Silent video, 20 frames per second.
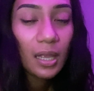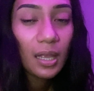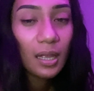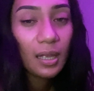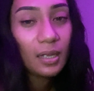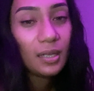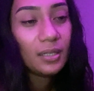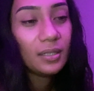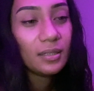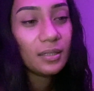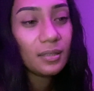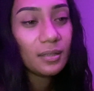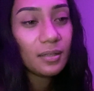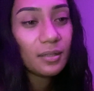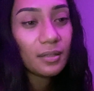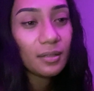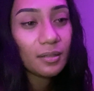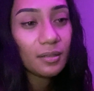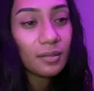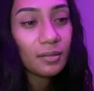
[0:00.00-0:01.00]
And
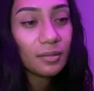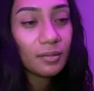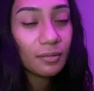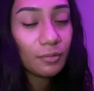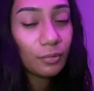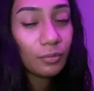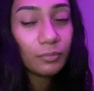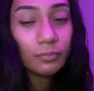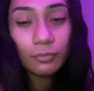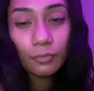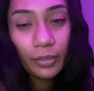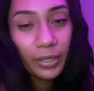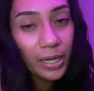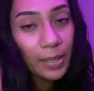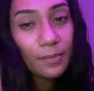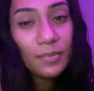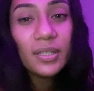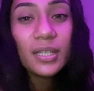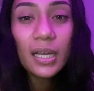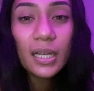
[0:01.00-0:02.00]
when
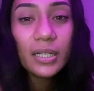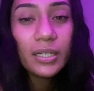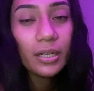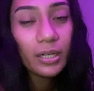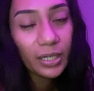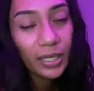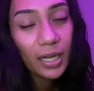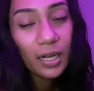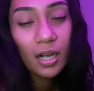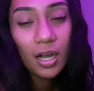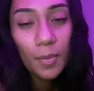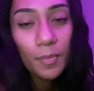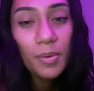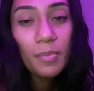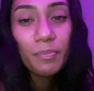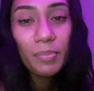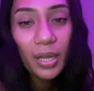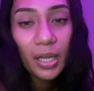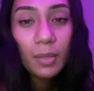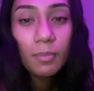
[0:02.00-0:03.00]
I'm done, they can come
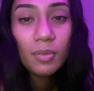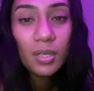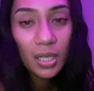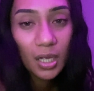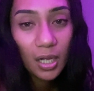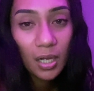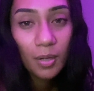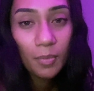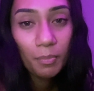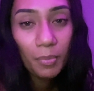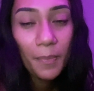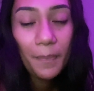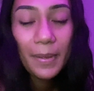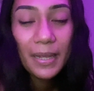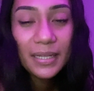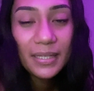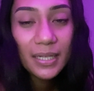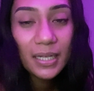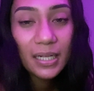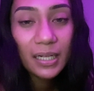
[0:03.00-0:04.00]
and pick me up. But
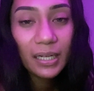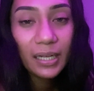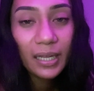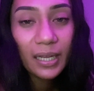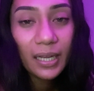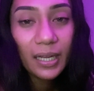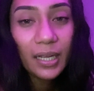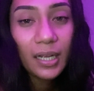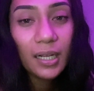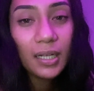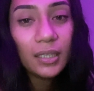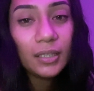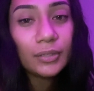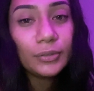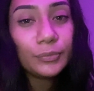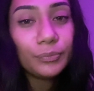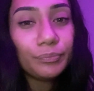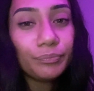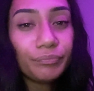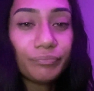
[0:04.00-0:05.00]
basically,
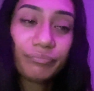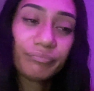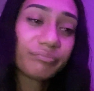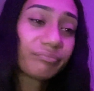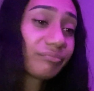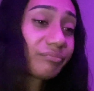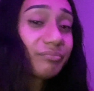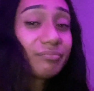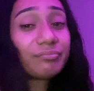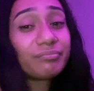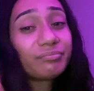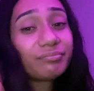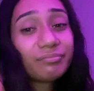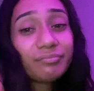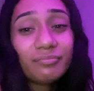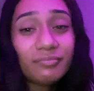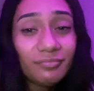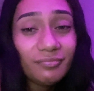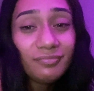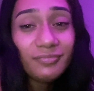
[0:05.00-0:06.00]
um,
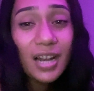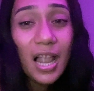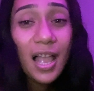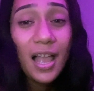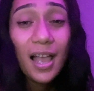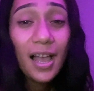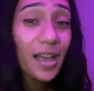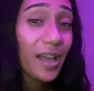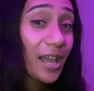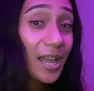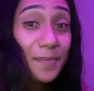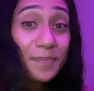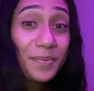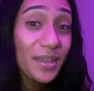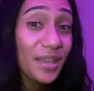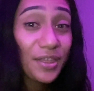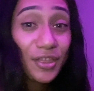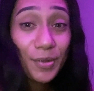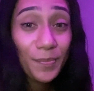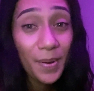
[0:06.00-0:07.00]
I'd
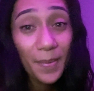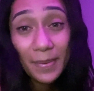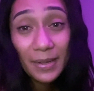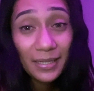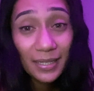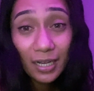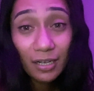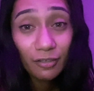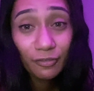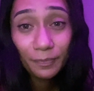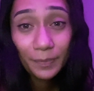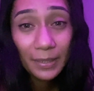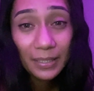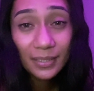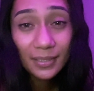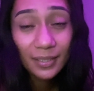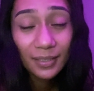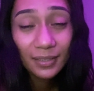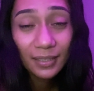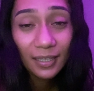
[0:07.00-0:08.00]
be in there by myself,
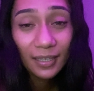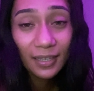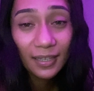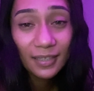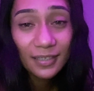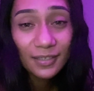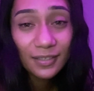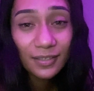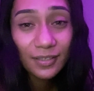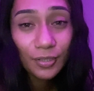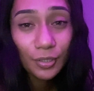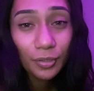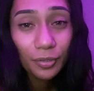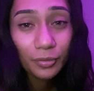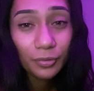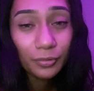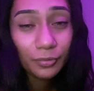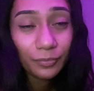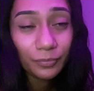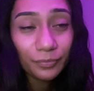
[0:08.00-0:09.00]
basically. And
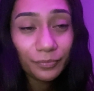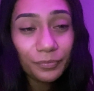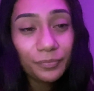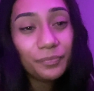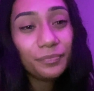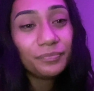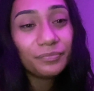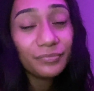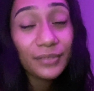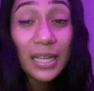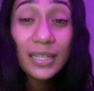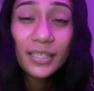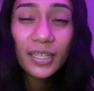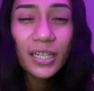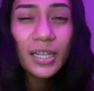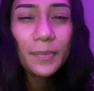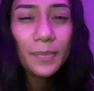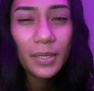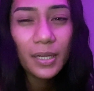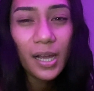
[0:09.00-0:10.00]
so that's
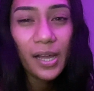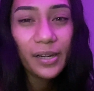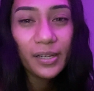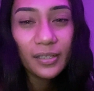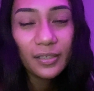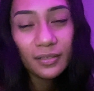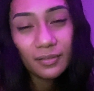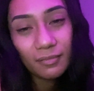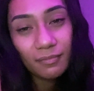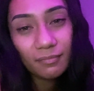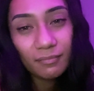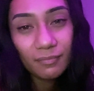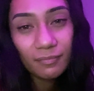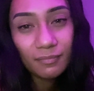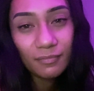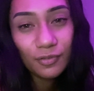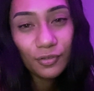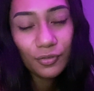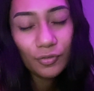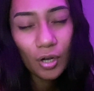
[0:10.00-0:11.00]
going to be kind
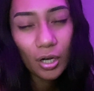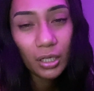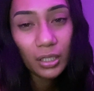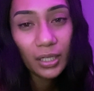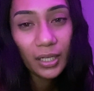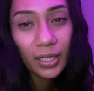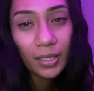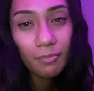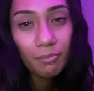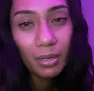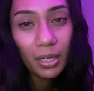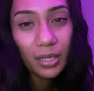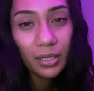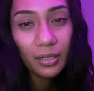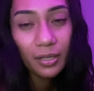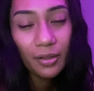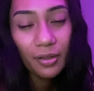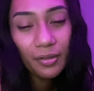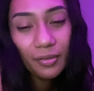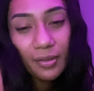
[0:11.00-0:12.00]
of struggling. But
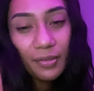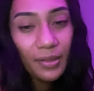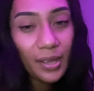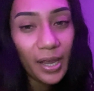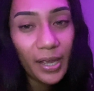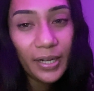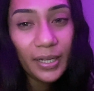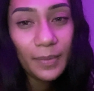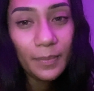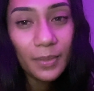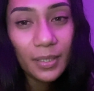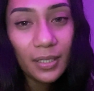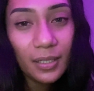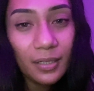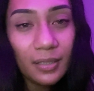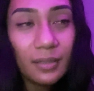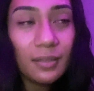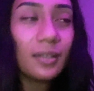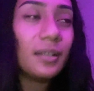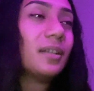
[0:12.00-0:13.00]
other than that, I
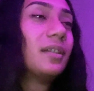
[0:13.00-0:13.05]
mean,